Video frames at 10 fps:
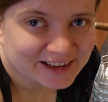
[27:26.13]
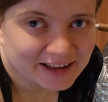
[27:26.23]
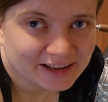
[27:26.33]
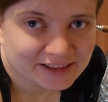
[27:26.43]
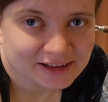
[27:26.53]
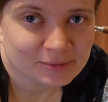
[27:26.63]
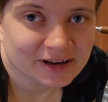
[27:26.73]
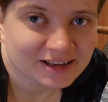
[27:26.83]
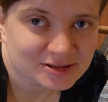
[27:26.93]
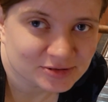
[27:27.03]
And I think my
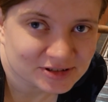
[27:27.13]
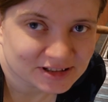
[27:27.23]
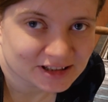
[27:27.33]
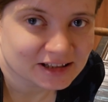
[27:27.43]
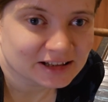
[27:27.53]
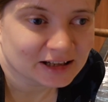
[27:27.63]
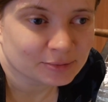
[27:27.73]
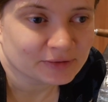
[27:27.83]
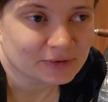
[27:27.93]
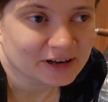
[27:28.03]
husband is gonna not
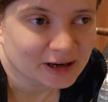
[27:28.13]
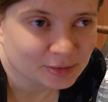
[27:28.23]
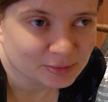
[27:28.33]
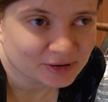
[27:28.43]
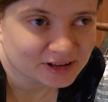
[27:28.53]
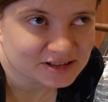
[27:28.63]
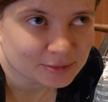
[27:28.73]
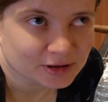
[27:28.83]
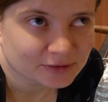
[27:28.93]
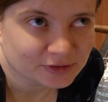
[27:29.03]
be very happy because I'm
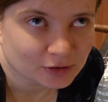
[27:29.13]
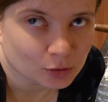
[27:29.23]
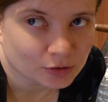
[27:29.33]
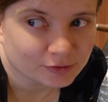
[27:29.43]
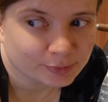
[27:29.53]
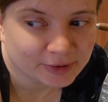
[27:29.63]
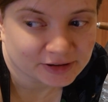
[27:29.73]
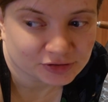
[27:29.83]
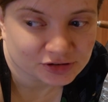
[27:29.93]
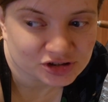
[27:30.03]
gonna fill all the
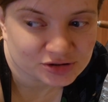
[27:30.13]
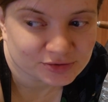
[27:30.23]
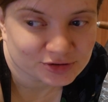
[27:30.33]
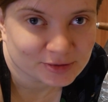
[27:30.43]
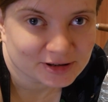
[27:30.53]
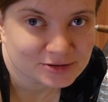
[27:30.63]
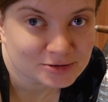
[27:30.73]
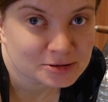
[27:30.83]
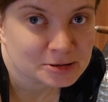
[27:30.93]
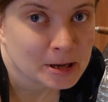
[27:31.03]
pantry just with
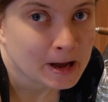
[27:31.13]
tomatoes.